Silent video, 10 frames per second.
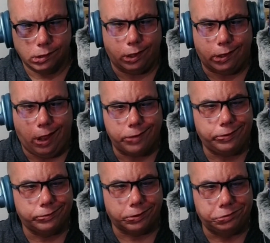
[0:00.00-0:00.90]
It gave
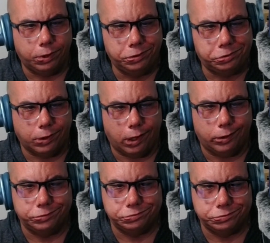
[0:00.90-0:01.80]
him the
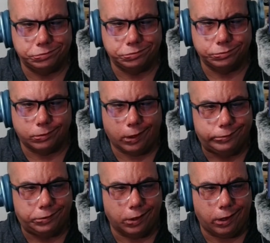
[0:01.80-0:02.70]
blueprint
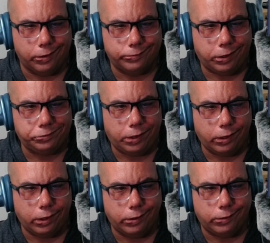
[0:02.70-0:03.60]
for
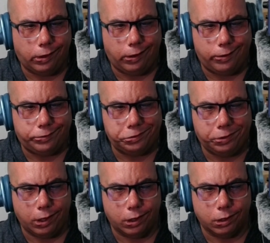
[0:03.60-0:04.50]
MVP level
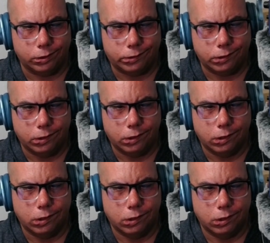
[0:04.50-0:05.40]
players
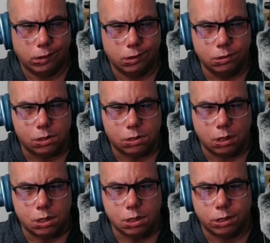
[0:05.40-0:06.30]
who
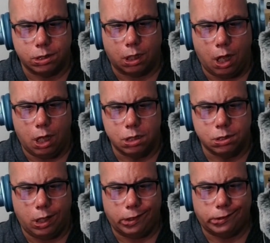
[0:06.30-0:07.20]
structured their
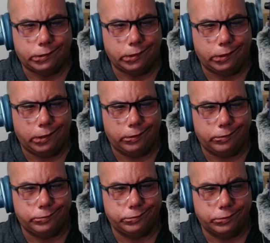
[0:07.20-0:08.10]
contracts to
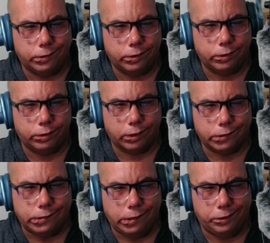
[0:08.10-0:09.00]
give their
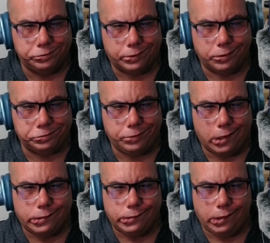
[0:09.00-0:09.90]
teams the
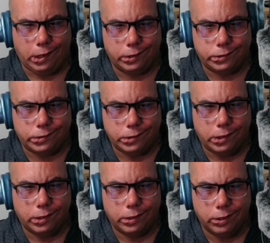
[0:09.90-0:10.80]
best chance
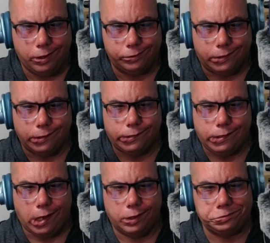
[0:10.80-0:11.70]
of
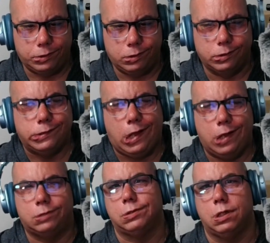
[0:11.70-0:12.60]
sustainable
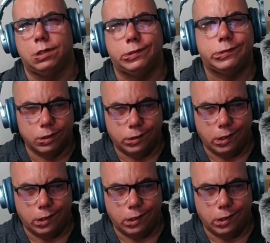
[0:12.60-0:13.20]
title runs.